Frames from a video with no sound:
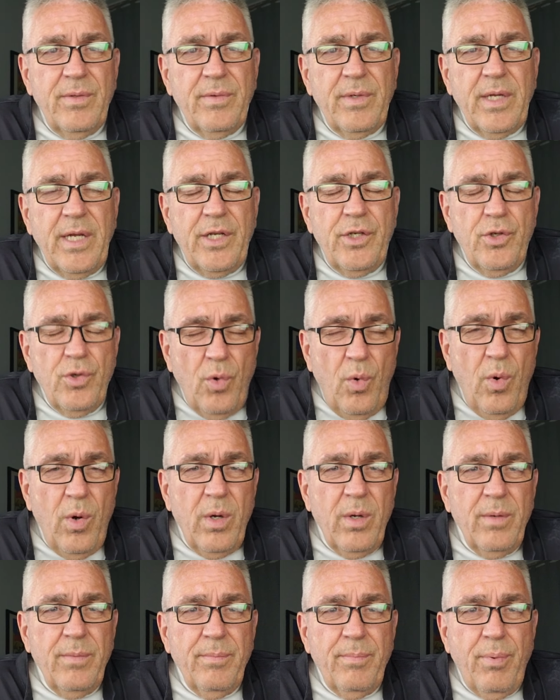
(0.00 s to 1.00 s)

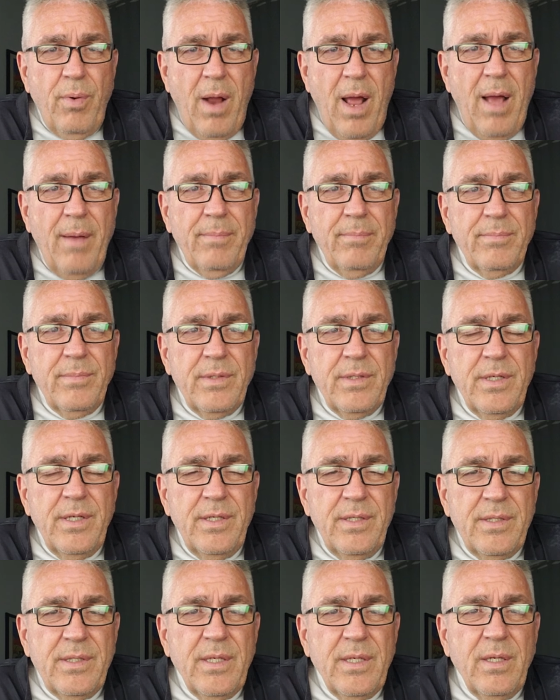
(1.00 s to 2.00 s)
ignore problems
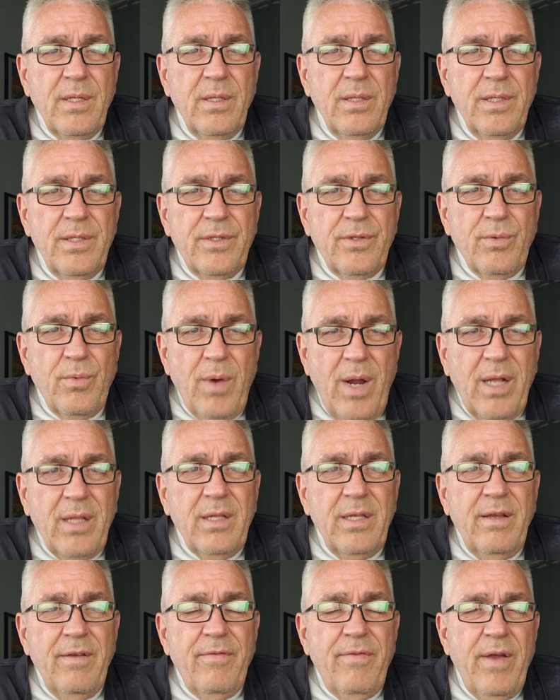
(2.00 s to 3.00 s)
until it
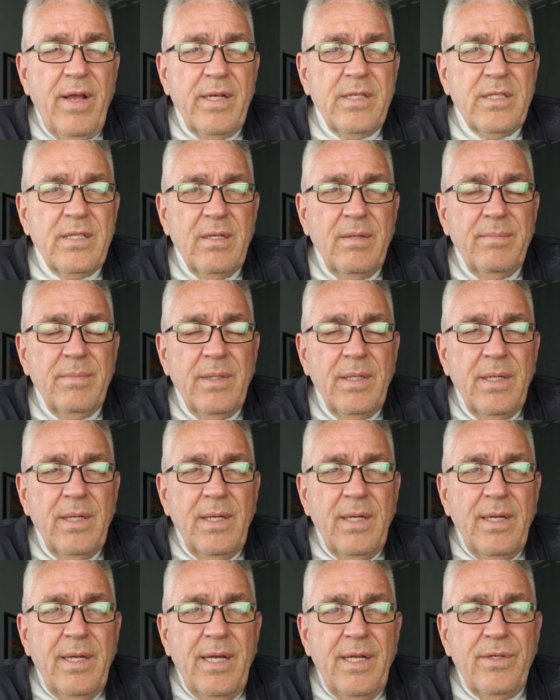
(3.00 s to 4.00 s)
directly affects them
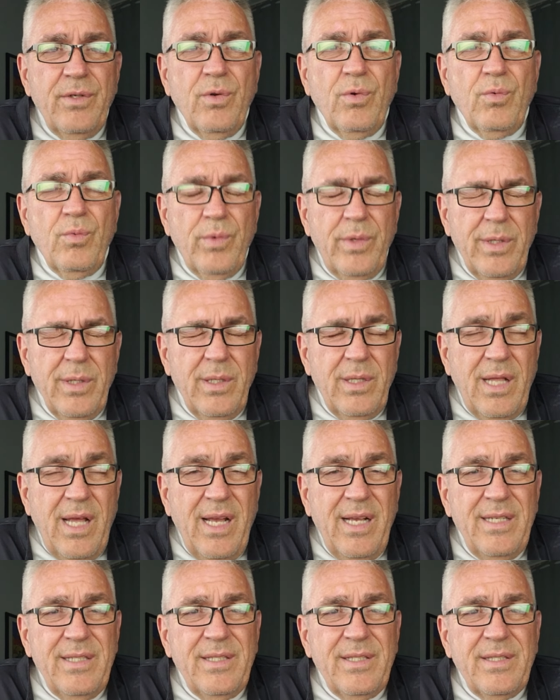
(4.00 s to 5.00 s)
and don't
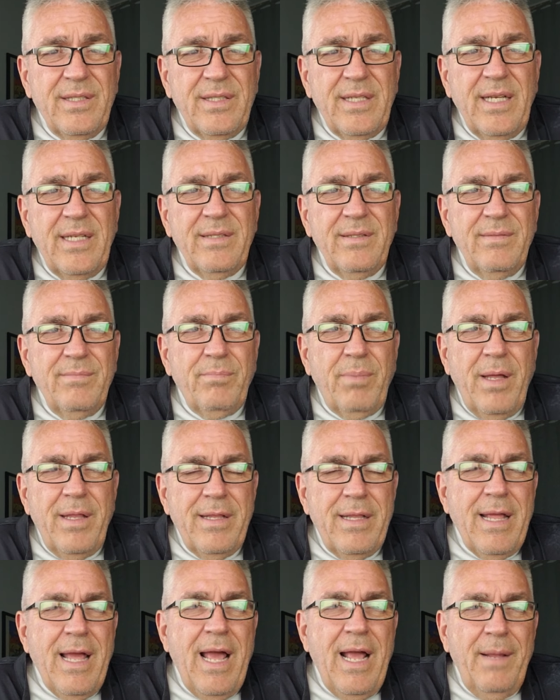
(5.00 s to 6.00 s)
realize that by
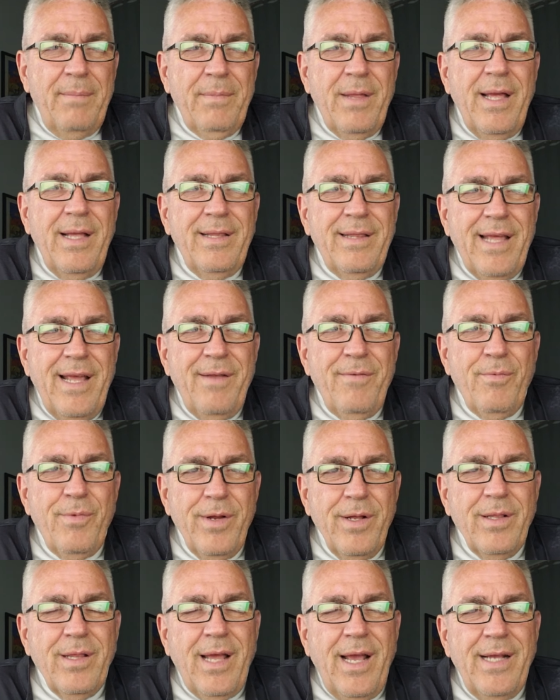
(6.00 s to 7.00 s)
the time that they
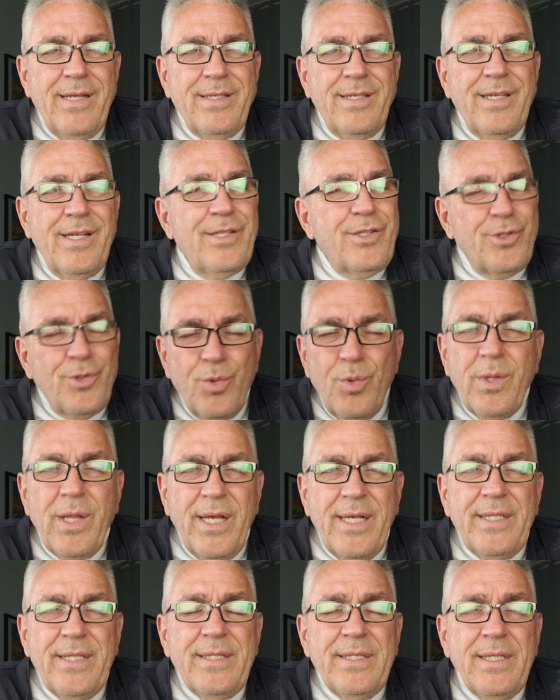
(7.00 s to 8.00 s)
realize it, it's too
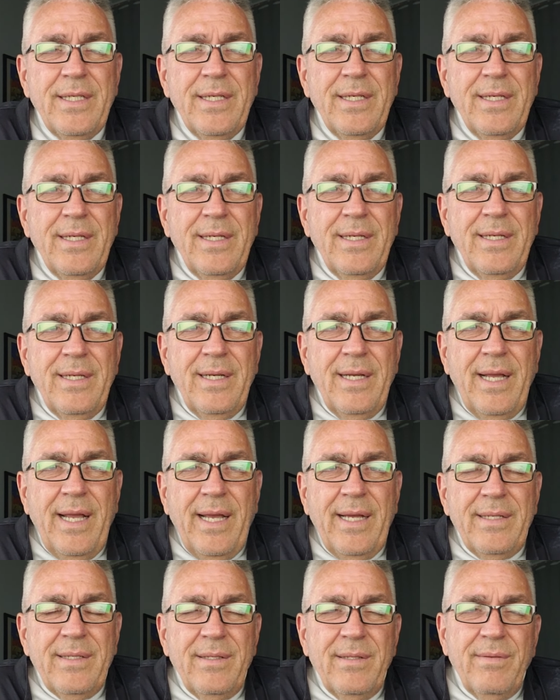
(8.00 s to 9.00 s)
late.
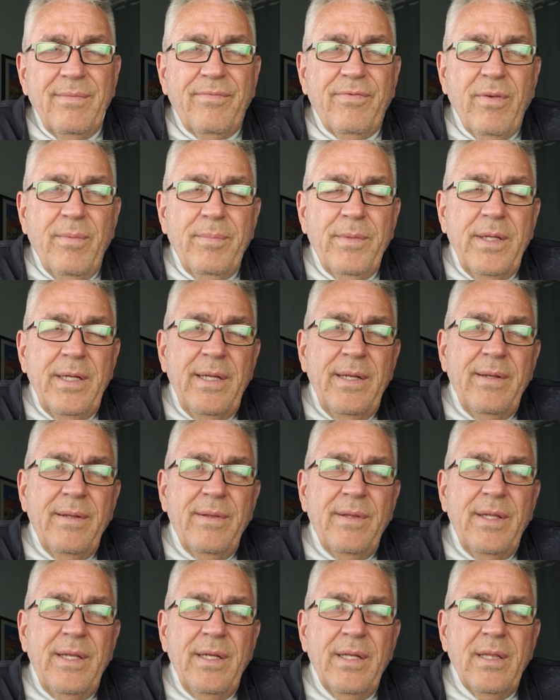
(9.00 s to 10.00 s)
And from
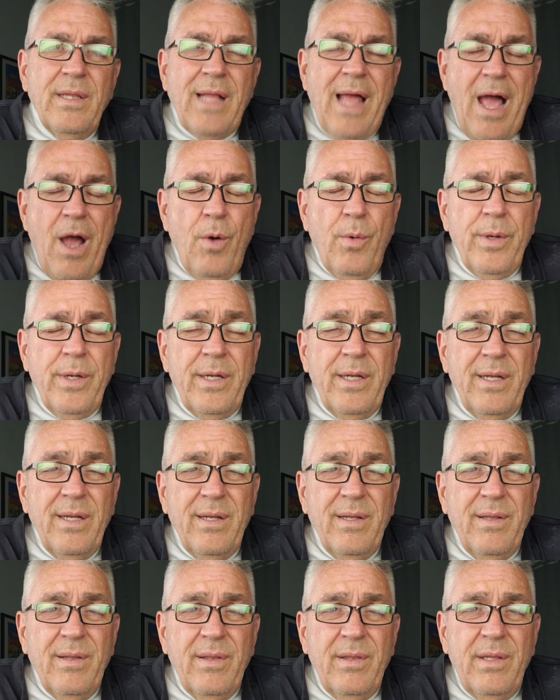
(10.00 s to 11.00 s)
the allowing
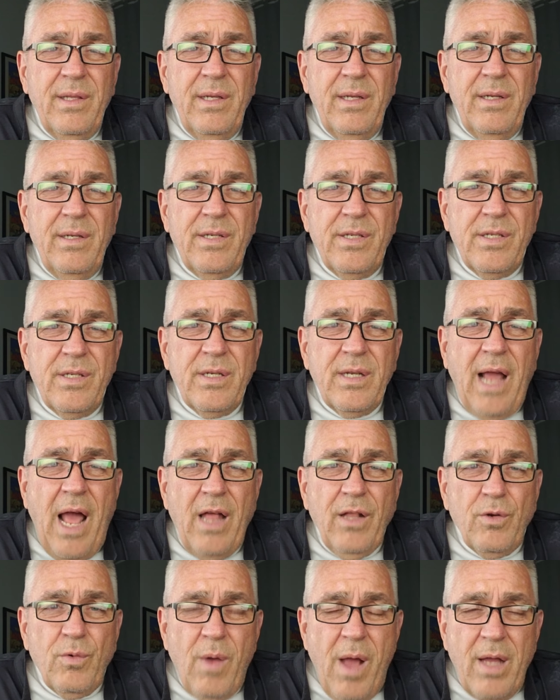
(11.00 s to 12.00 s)
the
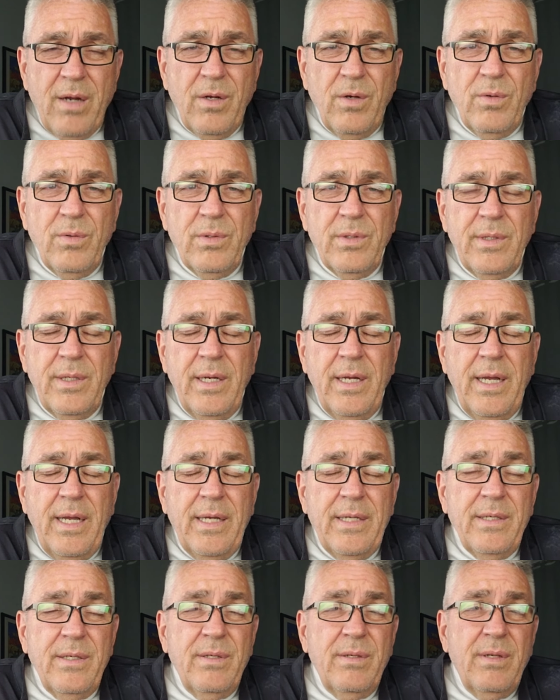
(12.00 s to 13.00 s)
Colorado
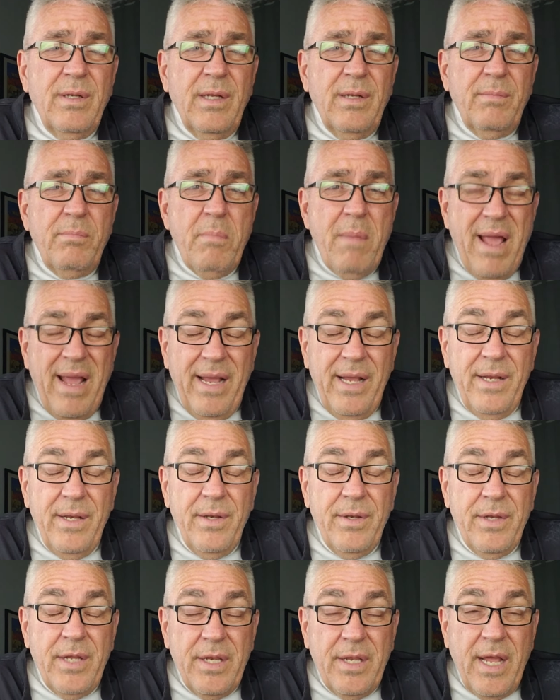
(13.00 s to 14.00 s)
and
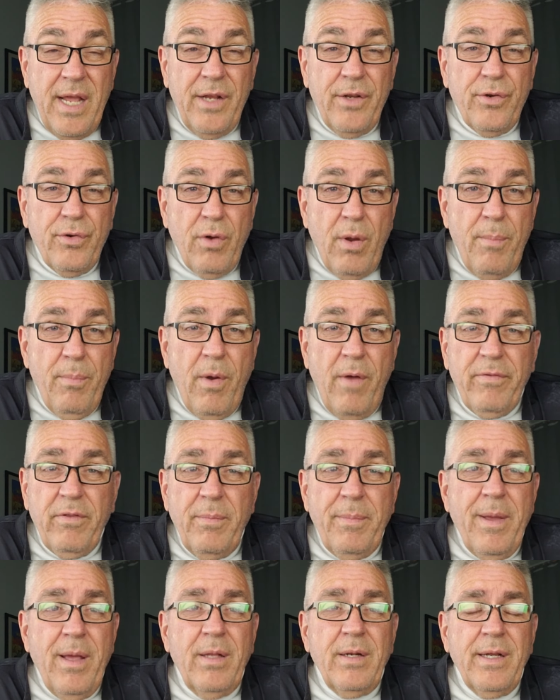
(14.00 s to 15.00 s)
Maine to take Trump off the
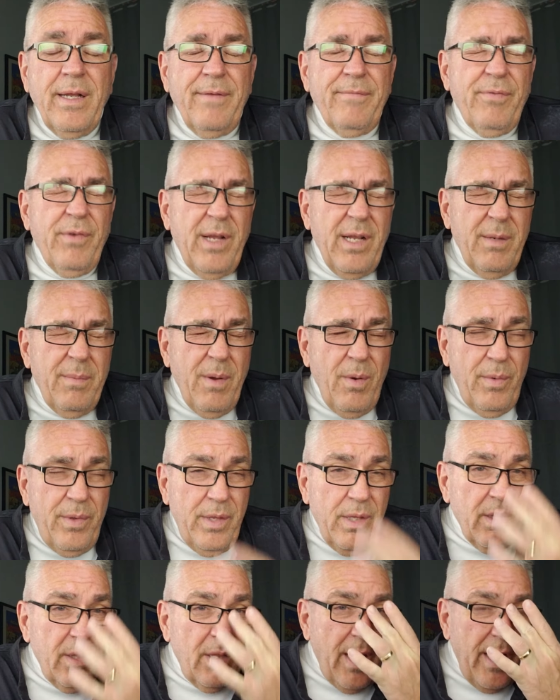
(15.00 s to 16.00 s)
ballot, again, forget about whether
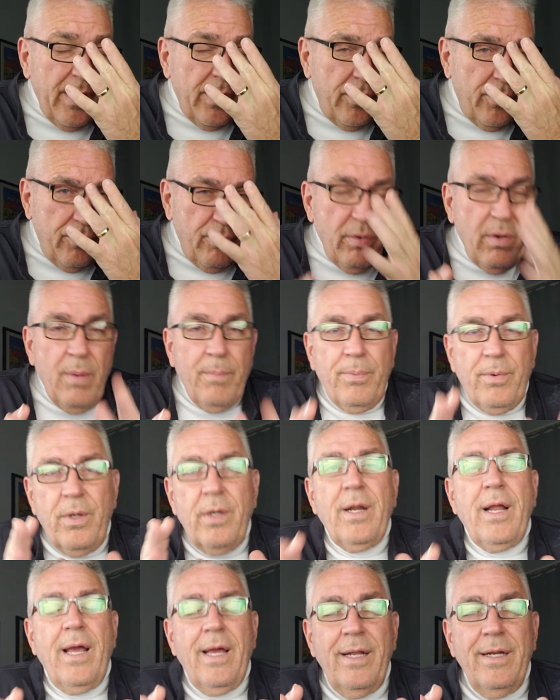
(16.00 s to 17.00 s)
you like Trump or
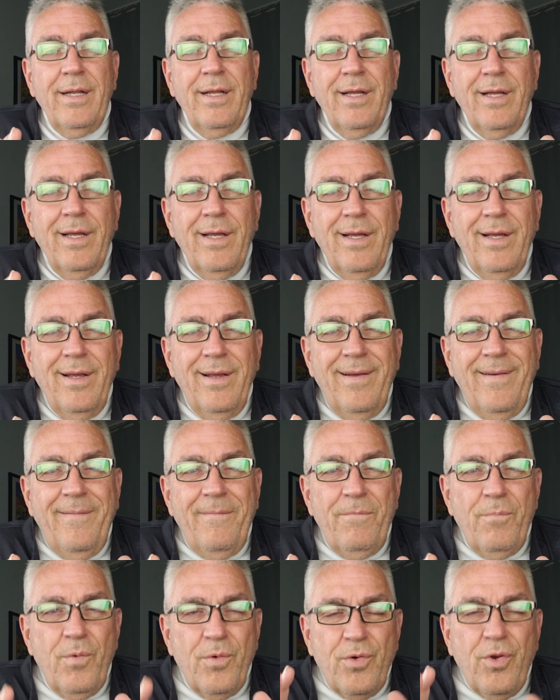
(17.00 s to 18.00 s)
not.
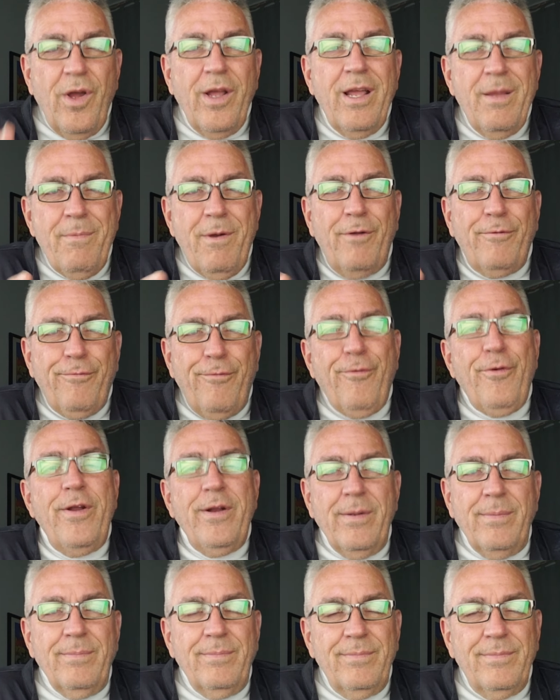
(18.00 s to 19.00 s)
We're talking about
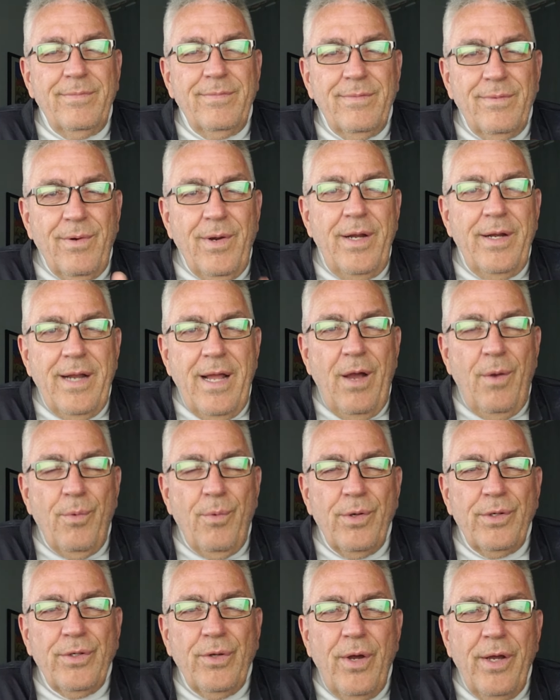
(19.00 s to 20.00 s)
freedom right now.
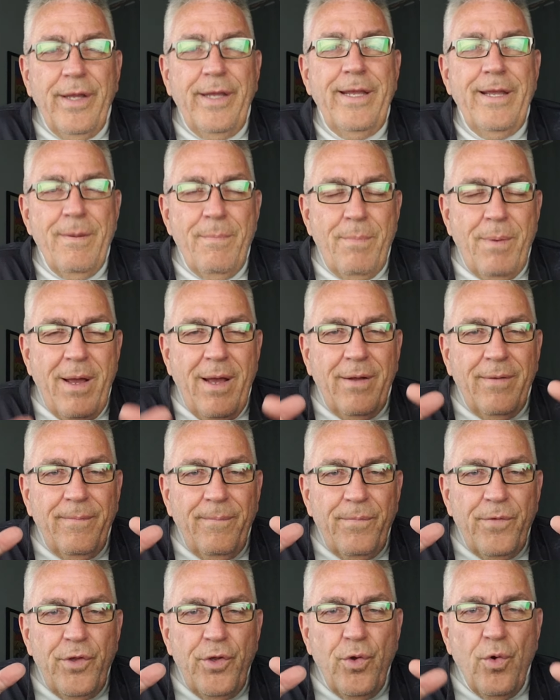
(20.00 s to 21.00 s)
We're talking about
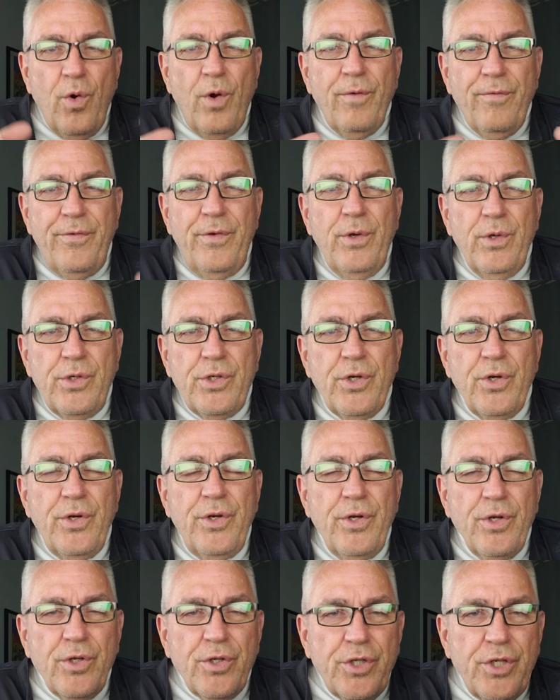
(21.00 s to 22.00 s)
your future,
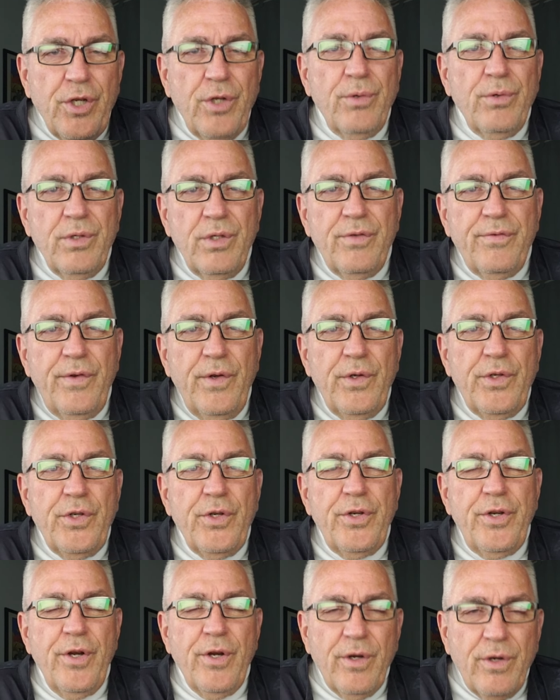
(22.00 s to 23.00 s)
your children's future,
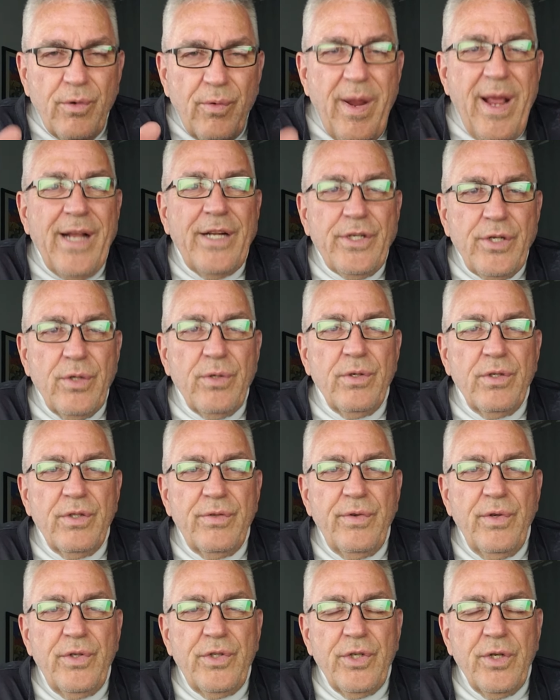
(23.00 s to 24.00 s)
your grandchildren's
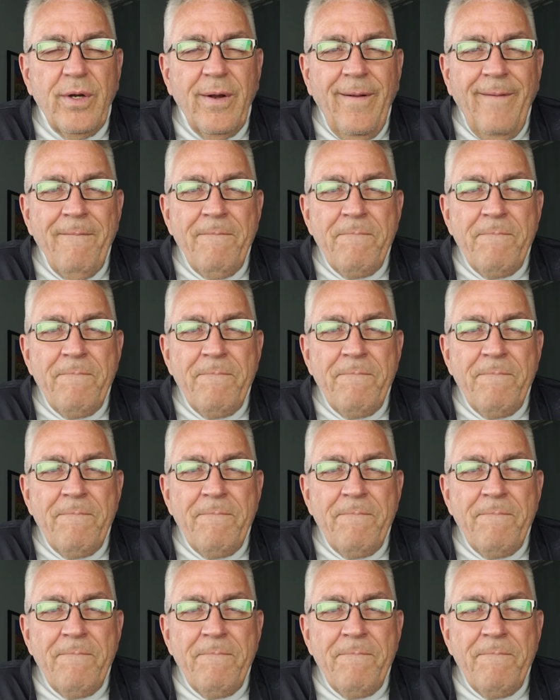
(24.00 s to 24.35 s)
future.